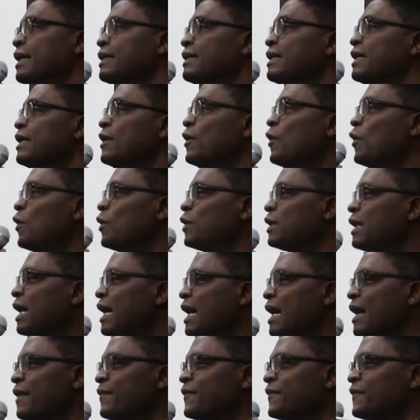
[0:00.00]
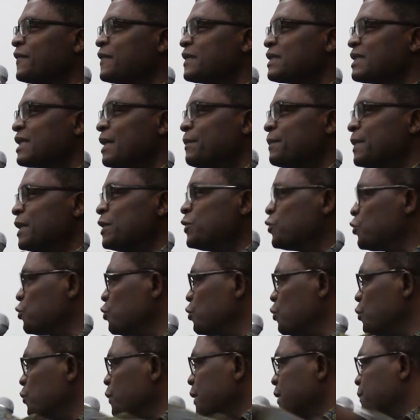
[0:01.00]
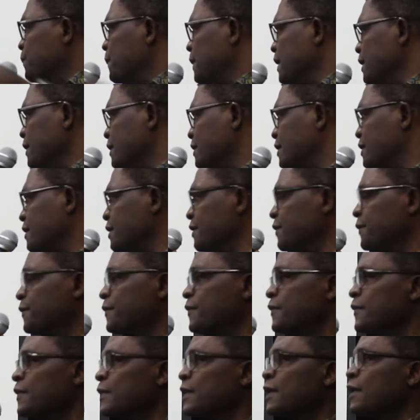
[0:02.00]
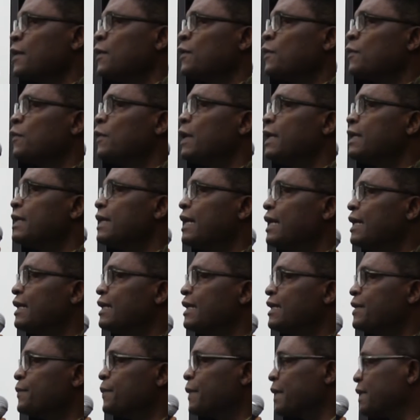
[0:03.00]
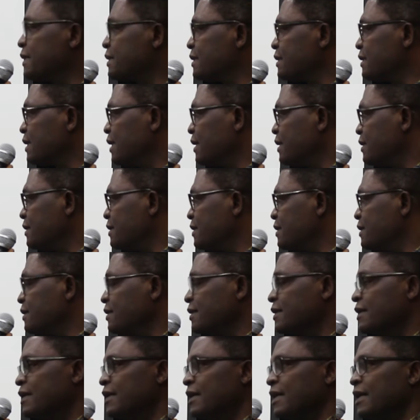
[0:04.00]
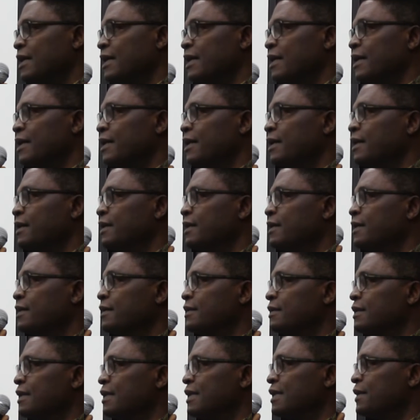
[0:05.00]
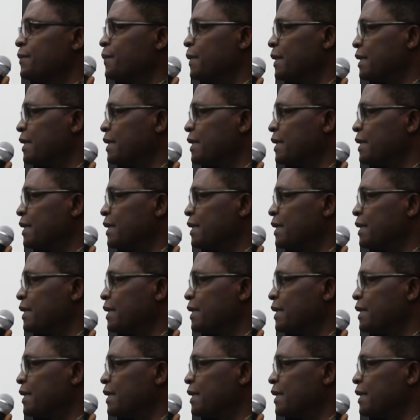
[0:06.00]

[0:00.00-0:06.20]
and they all have something to do with peace. When our late president, John